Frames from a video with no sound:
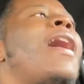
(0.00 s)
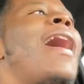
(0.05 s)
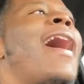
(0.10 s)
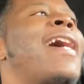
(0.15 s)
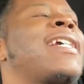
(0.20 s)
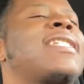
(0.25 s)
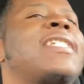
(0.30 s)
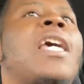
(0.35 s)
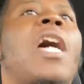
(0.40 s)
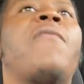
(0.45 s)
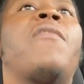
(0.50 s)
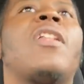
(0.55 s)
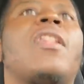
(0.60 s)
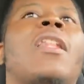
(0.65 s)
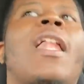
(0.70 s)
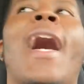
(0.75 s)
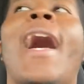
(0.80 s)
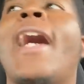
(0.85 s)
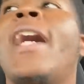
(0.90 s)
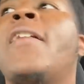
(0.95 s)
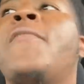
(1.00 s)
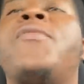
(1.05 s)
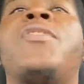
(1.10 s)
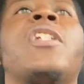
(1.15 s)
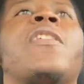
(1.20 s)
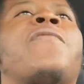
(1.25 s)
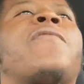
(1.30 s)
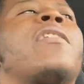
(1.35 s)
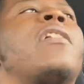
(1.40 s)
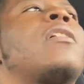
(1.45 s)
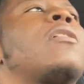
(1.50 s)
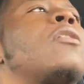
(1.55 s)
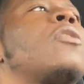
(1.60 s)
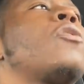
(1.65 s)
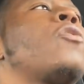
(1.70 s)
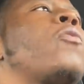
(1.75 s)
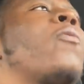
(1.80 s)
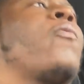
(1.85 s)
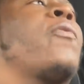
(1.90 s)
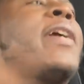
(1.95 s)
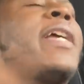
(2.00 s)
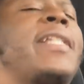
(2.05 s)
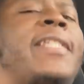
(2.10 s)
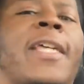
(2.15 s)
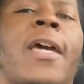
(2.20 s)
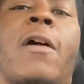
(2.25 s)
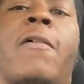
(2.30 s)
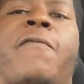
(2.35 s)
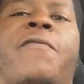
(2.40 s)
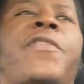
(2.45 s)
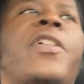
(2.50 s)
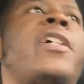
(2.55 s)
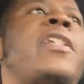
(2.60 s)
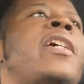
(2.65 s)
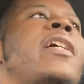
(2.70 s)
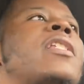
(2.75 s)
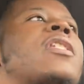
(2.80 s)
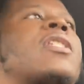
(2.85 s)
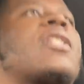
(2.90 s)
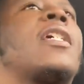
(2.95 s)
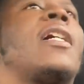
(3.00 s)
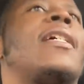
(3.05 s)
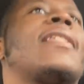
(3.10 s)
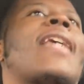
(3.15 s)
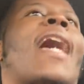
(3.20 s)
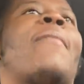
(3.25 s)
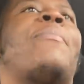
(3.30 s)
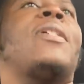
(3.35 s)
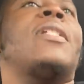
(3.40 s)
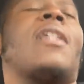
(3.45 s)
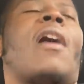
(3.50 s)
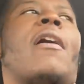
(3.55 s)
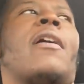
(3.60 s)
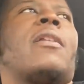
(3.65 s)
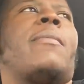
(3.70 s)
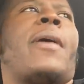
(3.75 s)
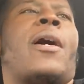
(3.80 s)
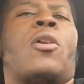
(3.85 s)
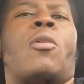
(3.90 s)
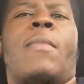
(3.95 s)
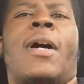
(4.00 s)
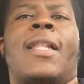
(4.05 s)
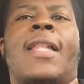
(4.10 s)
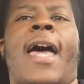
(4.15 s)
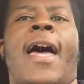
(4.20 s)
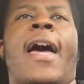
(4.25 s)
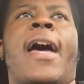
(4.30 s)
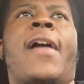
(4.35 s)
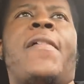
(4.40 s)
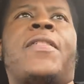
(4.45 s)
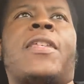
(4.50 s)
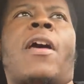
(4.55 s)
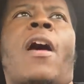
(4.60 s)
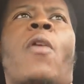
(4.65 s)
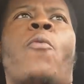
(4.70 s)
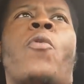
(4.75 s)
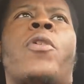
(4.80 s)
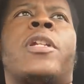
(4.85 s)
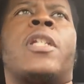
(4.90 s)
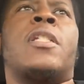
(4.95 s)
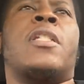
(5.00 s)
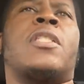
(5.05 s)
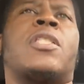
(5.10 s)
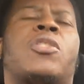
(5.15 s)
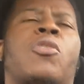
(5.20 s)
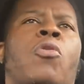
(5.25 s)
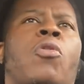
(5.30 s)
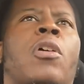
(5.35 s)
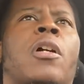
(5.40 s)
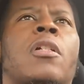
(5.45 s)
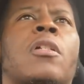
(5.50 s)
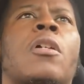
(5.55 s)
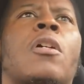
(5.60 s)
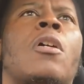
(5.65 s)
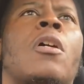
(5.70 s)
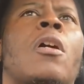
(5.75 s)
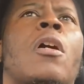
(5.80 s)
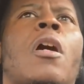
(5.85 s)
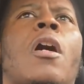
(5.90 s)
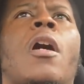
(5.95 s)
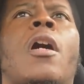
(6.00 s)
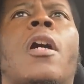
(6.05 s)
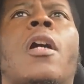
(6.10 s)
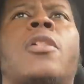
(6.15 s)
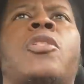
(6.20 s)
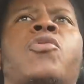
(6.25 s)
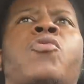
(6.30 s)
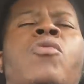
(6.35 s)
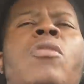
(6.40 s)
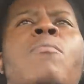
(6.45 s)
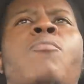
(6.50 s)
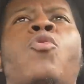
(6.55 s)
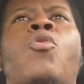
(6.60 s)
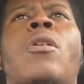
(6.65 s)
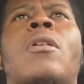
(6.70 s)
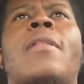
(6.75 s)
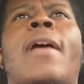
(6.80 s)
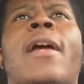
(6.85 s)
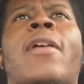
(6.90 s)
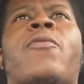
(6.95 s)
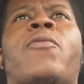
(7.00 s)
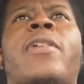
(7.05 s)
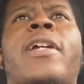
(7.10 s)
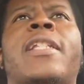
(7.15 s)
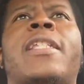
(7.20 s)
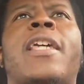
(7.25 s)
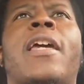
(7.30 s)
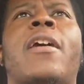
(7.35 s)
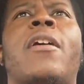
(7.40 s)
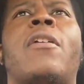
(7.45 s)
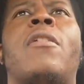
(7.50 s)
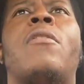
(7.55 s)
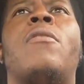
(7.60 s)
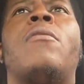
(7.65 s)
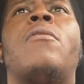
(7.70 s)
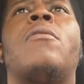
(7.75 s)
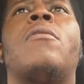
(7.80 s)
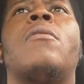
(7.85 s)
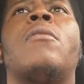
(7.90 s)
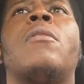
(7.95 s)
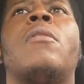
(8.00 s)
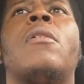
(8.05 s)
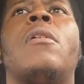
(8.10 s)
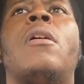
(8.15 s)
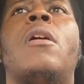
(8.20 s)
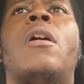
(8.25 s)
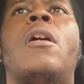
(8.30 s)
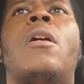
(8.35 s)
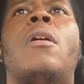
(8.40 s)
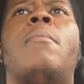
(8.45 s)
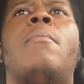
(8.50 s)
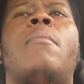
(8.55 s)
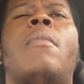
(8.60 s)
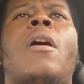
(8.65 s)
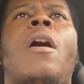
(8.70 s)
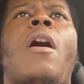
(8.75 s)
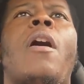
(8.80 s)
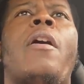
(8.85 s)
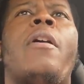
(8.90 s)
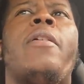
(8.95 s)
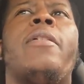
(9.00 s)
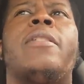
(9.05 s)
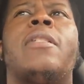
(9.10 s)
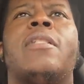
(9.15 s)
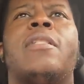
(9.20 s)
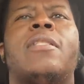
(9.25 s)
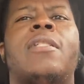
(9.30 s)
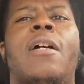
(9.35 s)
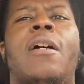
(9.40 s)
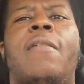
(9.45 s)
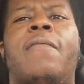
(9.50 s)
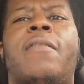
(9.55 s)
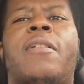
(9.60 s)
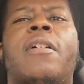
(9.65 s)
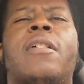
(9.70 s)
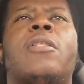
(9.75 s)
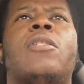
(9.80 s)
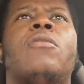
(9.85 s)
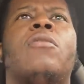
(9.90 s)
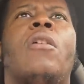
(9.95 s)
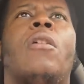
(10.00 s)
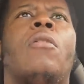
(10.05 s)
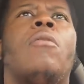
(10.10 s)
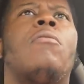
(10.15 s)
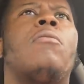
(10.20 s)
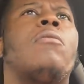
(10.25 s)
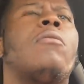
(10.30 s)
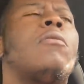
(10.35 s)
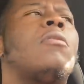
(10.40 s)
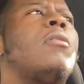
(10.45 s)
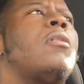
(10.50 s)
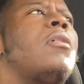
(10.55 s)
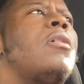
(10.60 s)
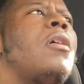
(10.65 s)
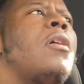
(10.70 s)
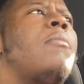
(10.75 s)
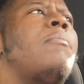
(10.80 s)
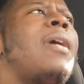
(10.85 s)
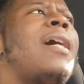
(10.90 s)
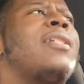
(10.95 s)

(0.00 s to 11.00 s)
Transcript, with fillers: actually have a lot of different retail footage, because I've been talking about on my lives how I wanted to start uh, doing more like retail um, hauls and stuff, because, you know, um, I